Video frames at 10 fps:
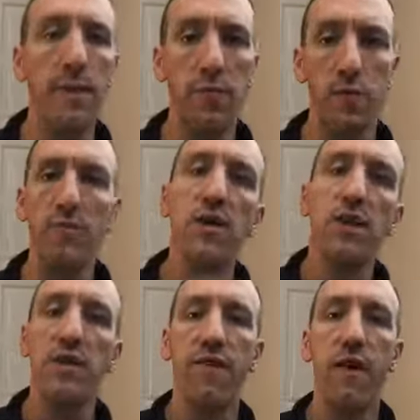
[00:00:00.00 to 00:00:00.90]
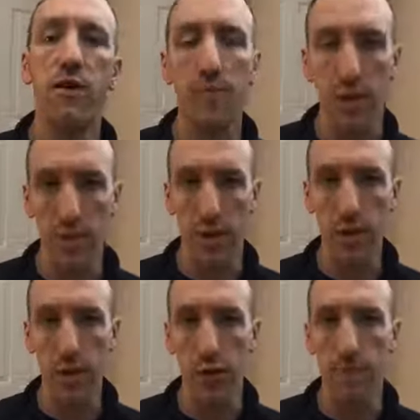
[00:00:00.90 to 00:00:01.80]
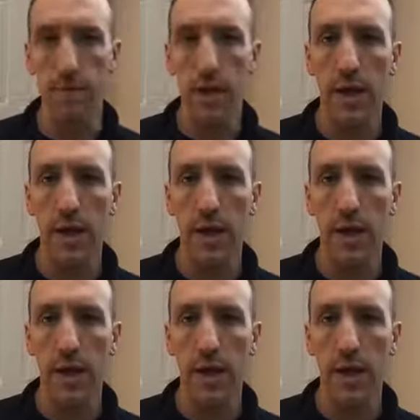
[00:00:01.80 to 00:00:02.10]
people, and millions of other people can do it,